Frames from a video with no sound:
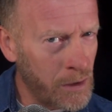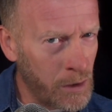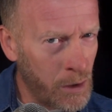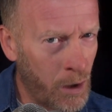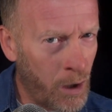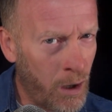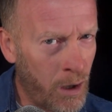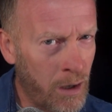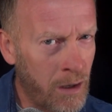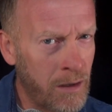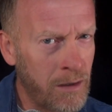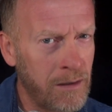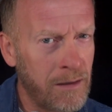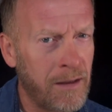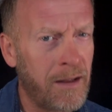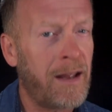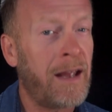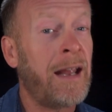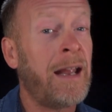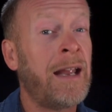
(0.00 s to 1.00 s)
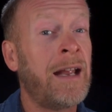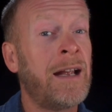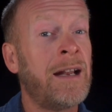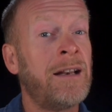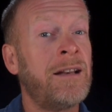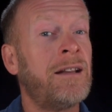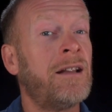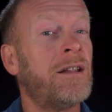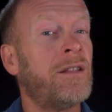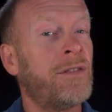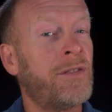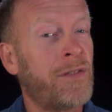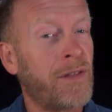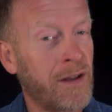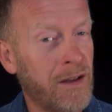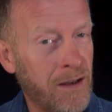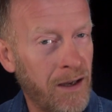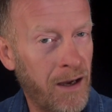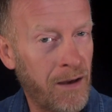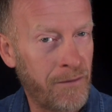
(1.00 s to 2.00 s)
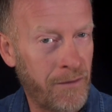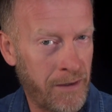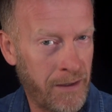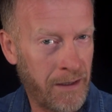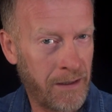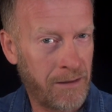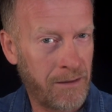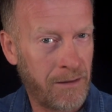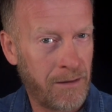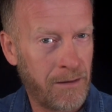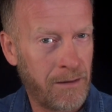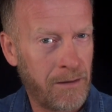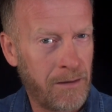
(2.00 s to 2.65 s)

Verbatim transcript: law and the covenant.